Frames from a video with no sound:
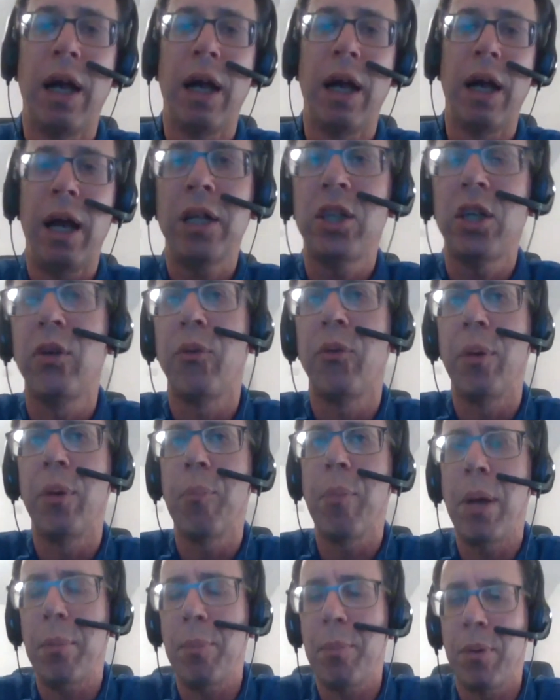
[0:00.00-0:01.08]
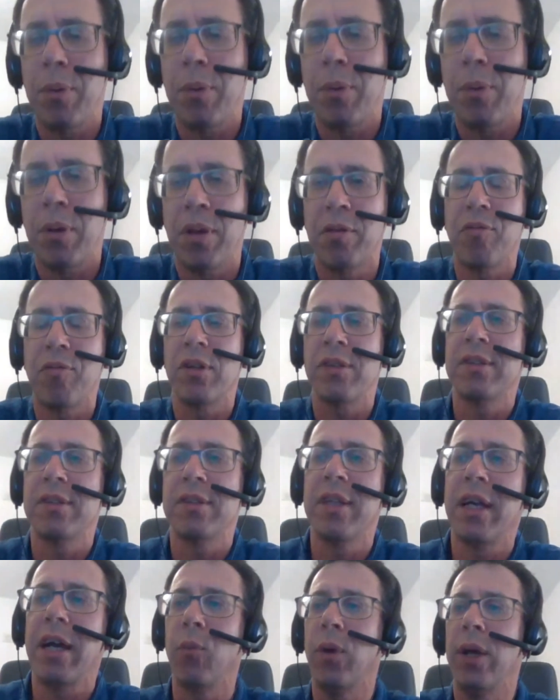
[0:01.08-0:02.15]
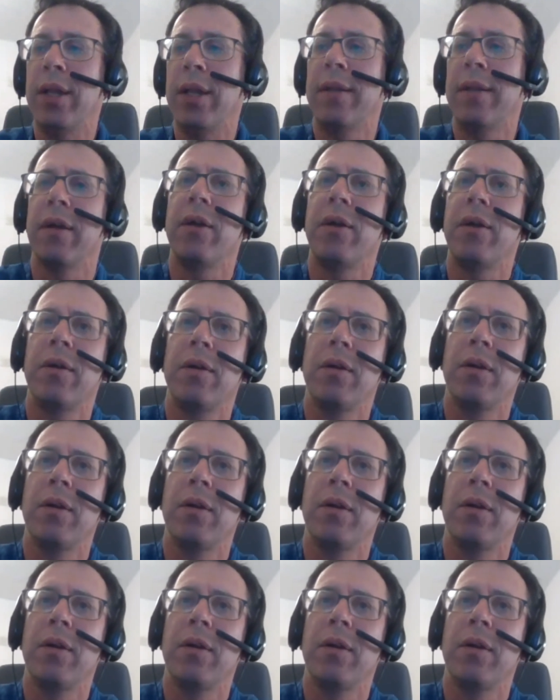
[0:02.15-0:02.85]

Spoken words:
actually remember the first day I went there